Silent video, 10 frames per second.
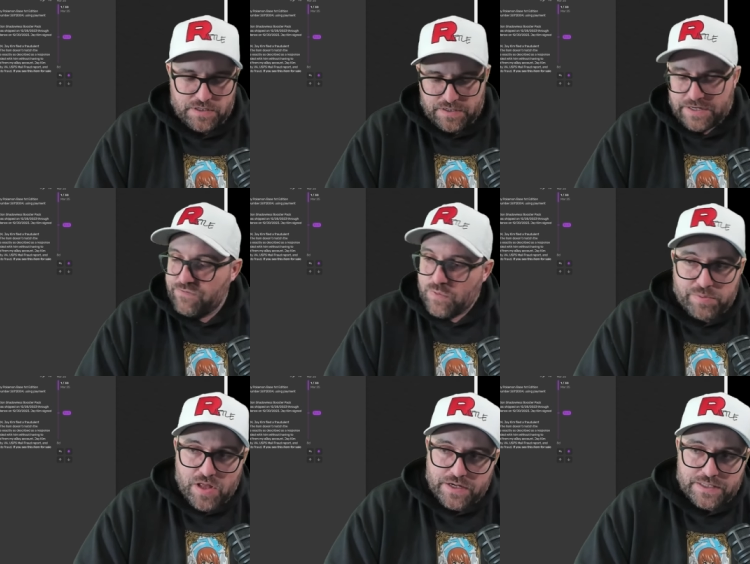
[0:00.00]
if we're
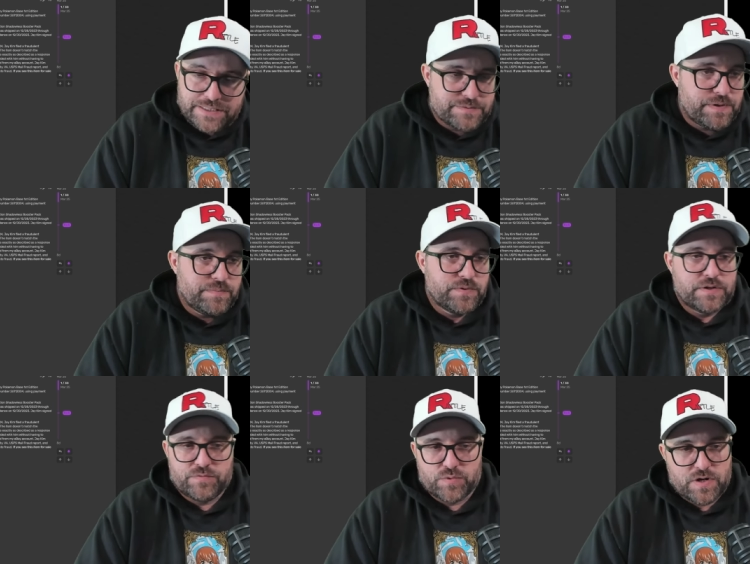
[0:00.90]
blocking these
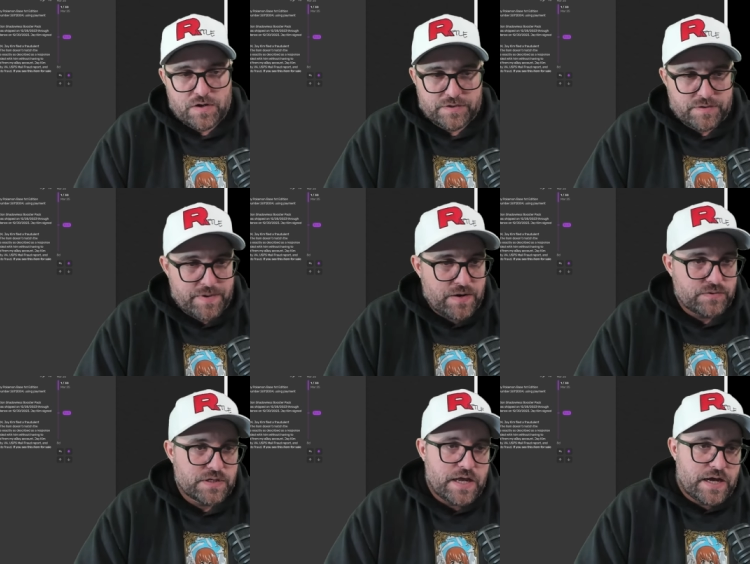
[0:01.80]
people, if we're calling them
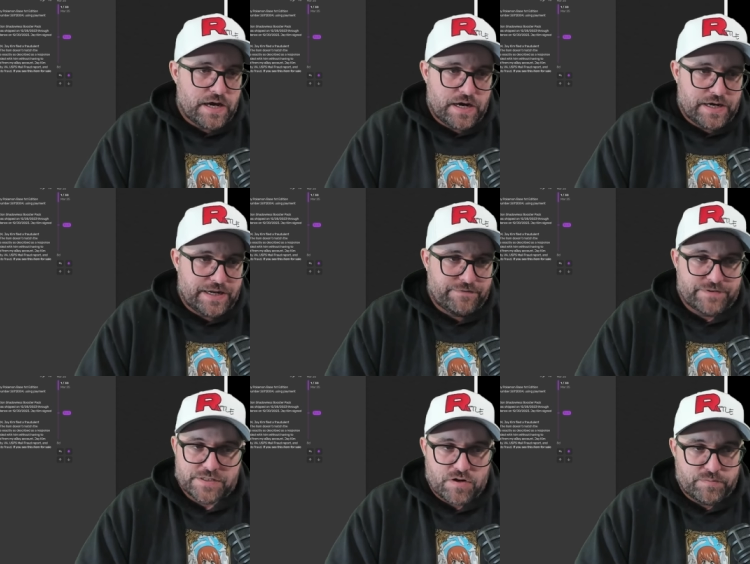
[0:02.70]
out, if
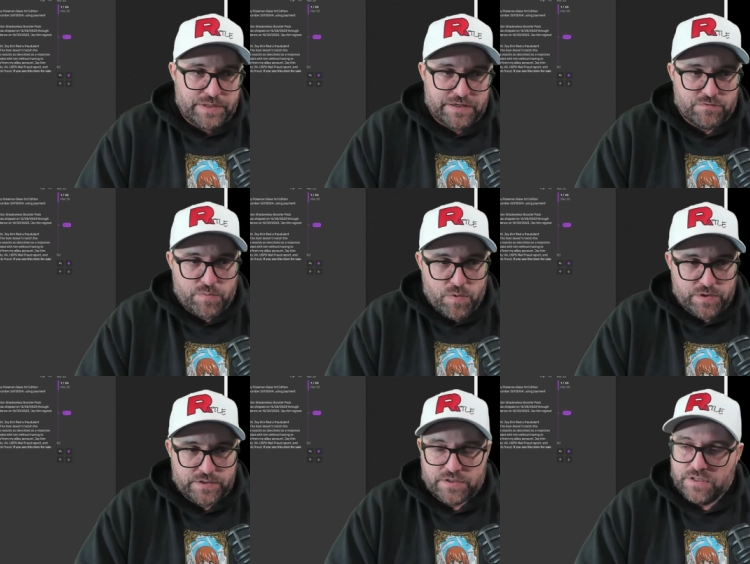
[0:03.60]
it's all being
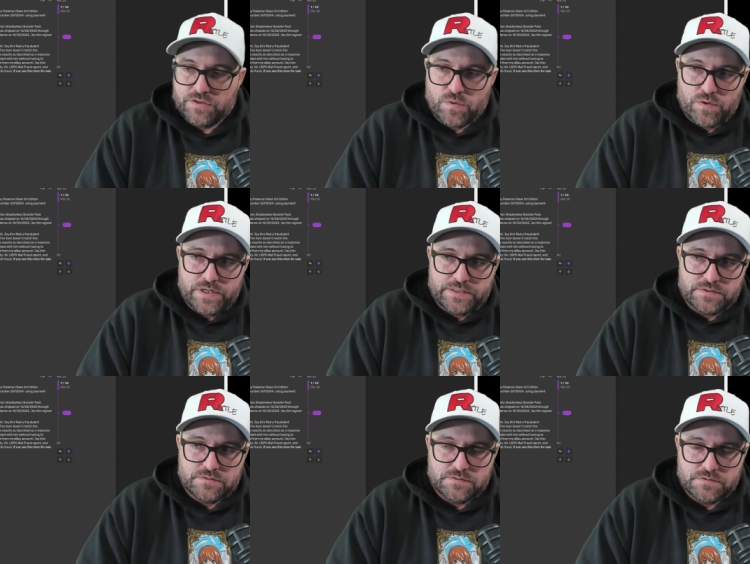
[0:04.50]
reported to the
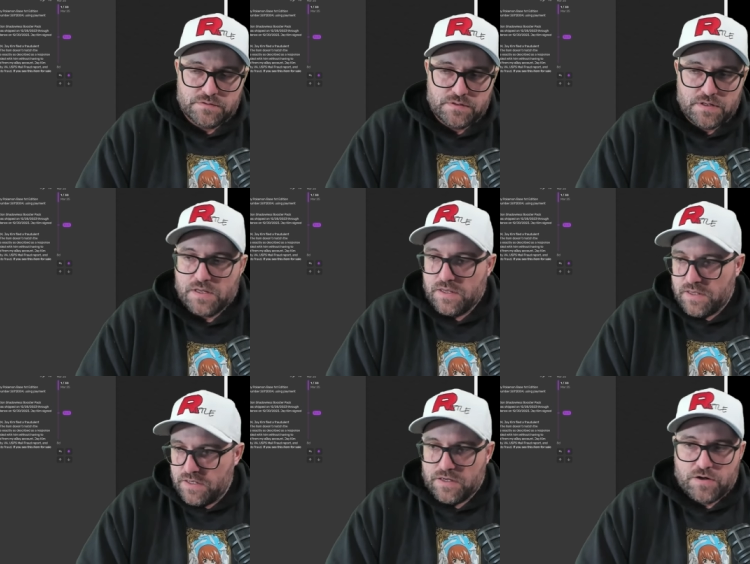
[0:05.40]
authorities,
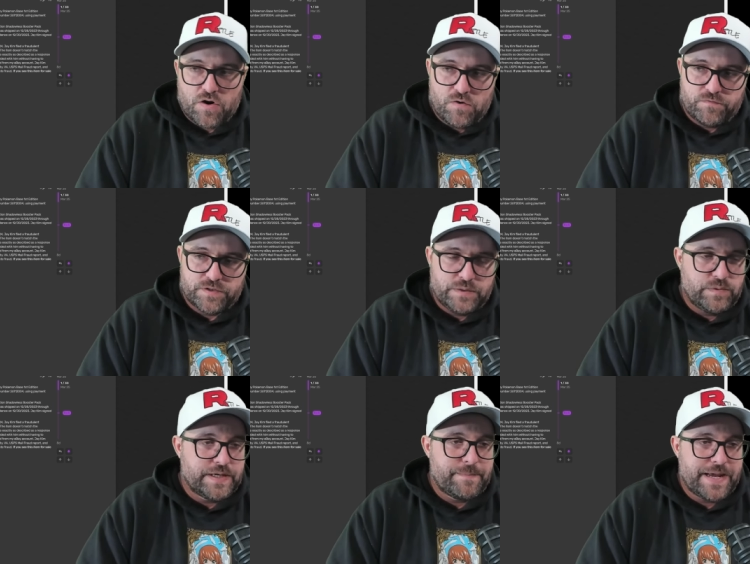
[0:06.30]
hopefully
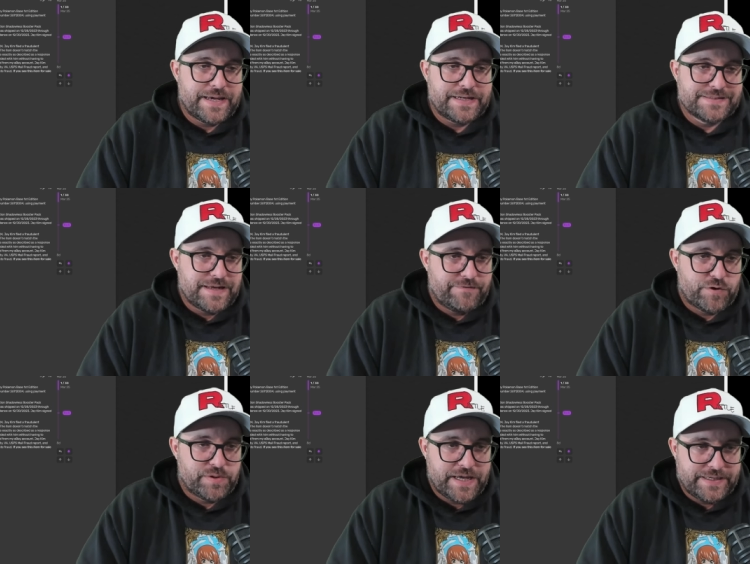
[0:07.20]
we can make it a
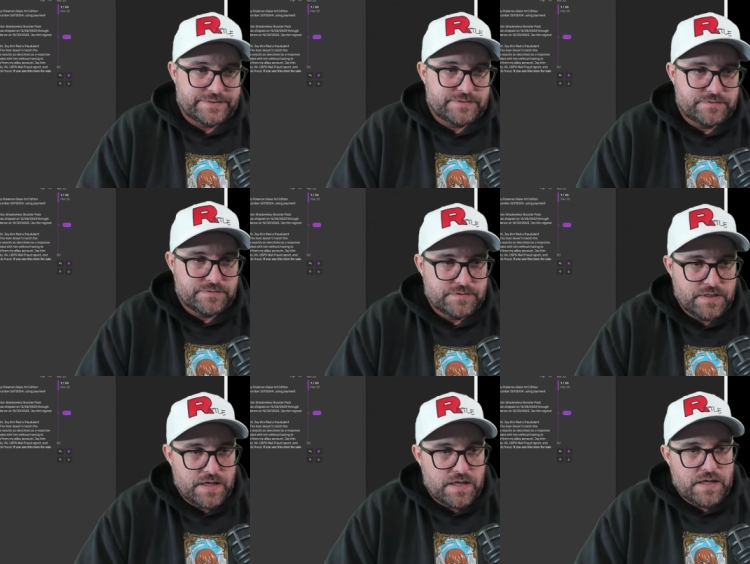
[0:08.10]
safer place.
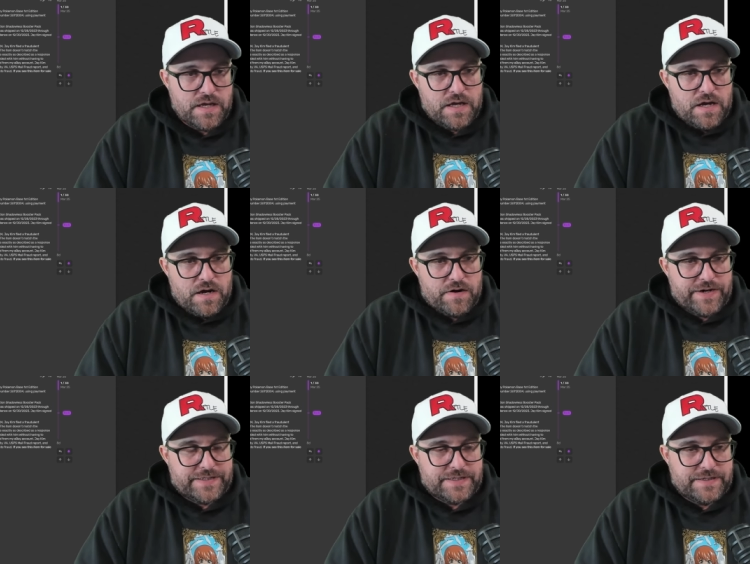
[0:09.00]
All
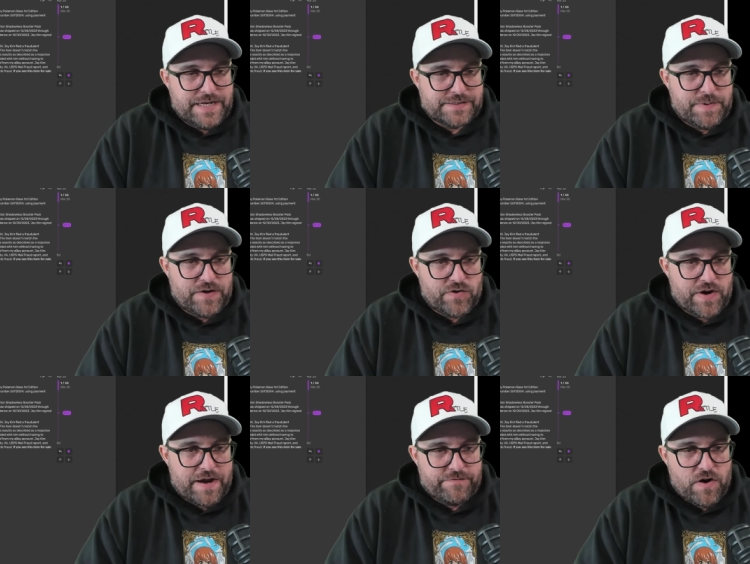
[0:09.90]
right, next
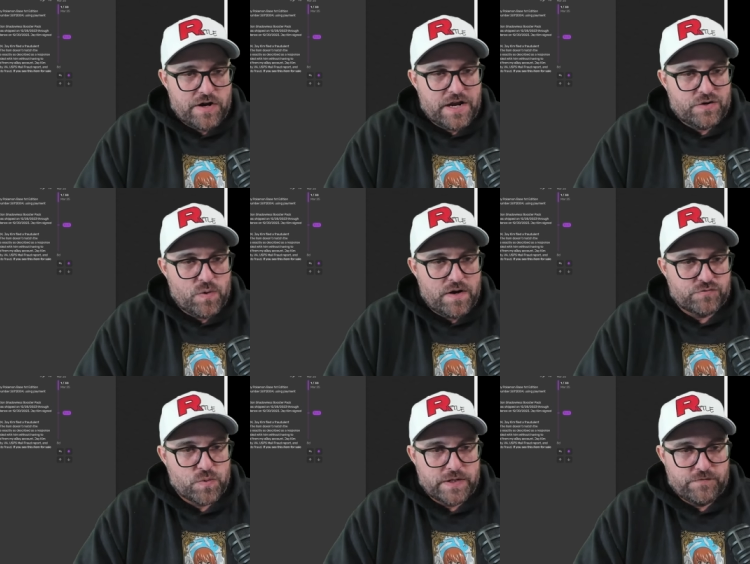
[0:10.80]
paragraph. On
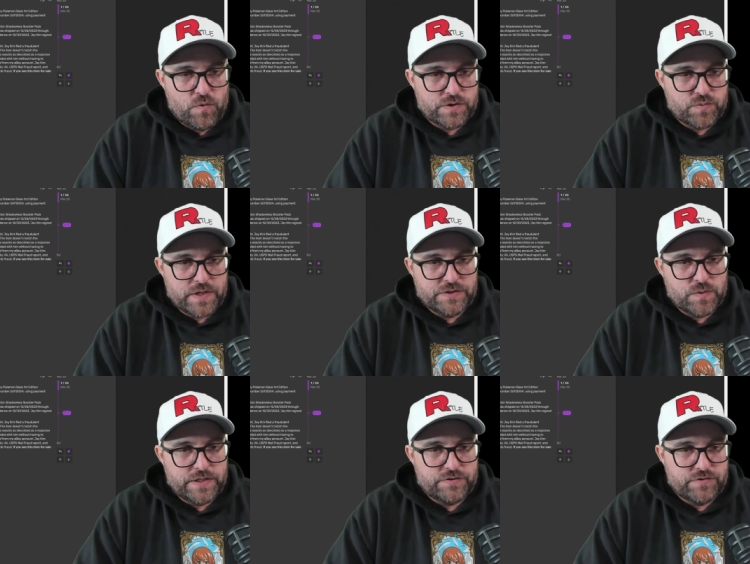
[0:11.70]

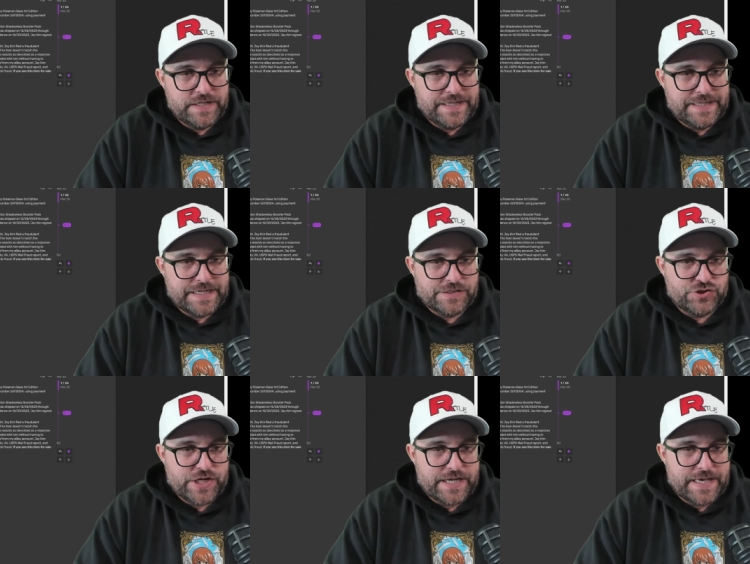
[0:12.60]
12/24/2023,
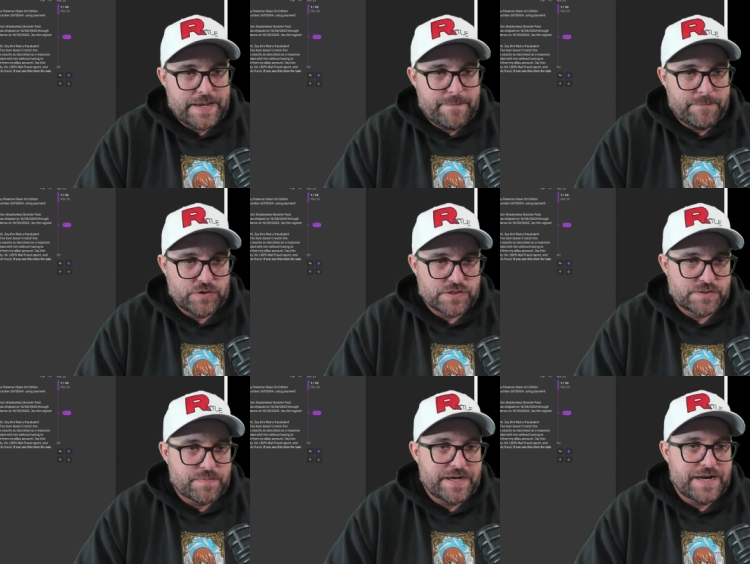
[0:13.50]
Jay Kim
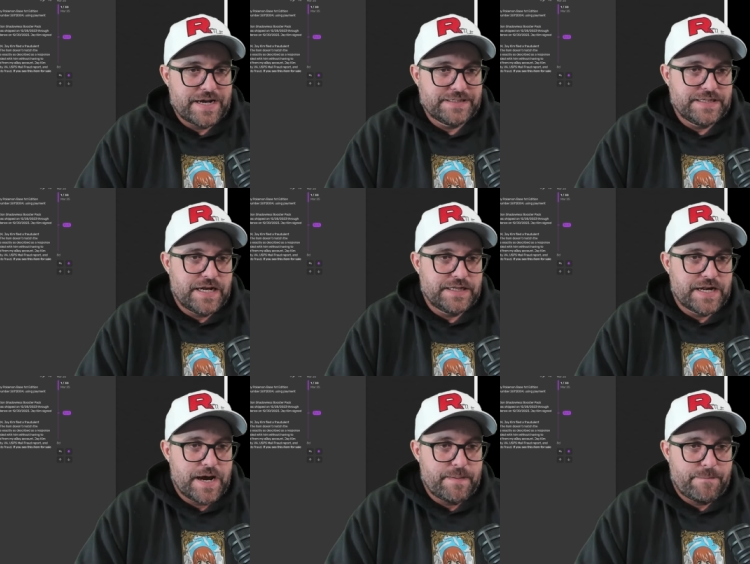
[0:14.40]
purchased my 1999